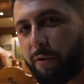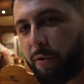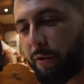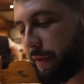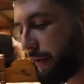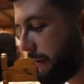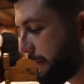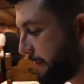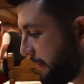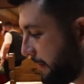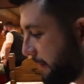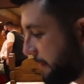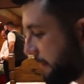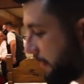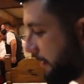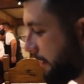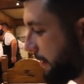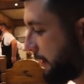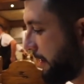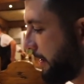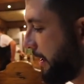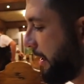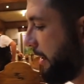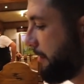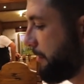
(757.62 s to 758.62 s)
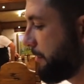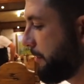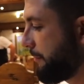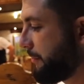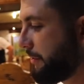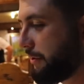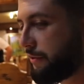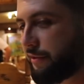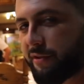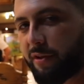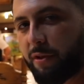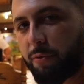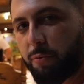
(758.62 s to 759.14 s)
this is a kind of
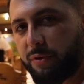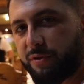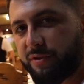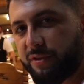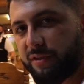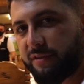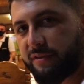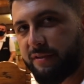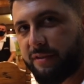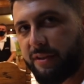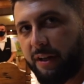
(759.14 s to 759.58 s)
dessert which is